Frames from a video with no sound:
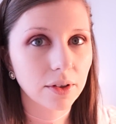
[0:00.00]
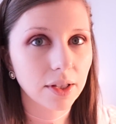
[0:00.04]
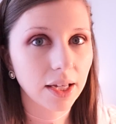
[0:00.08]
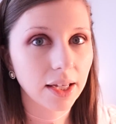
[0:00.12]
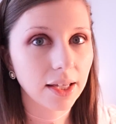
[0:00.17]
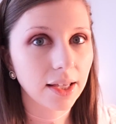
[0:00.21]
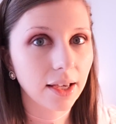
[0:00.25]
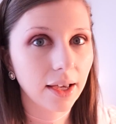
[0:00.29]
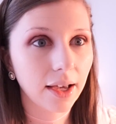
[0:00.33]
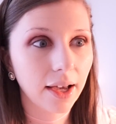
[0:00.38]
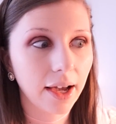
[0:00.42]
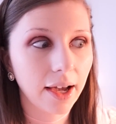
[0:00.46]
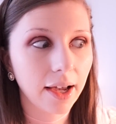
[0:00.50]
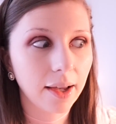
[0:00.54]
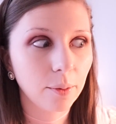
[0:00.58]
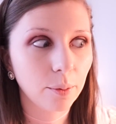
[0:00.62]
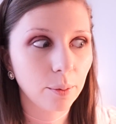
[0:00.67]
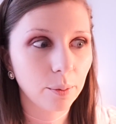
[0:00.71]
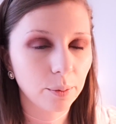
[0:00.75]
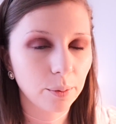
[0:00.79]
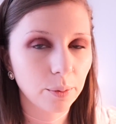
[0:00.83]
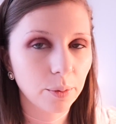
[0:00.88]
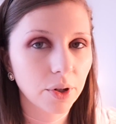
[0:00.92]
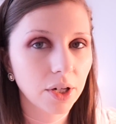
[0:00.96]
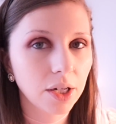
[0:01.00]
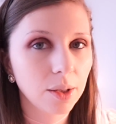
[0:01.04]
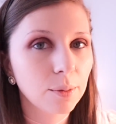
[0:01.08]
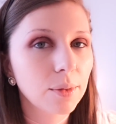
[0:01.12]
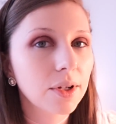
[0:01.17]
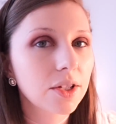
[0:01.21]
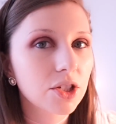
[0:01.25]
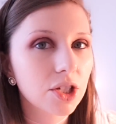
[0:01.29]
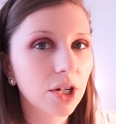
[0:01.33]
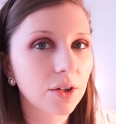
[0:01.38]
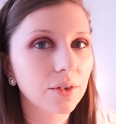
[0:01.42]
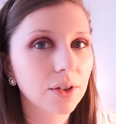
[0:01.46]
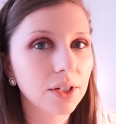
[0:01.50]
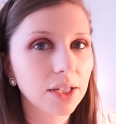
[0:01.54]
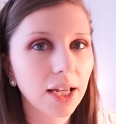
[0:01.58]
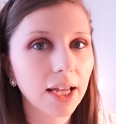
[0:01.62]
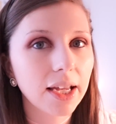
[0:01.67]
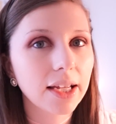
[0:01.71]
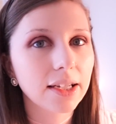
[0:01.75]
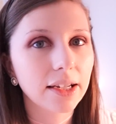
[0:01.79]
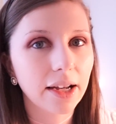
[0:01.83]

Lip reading: Like, I'm pretty much every day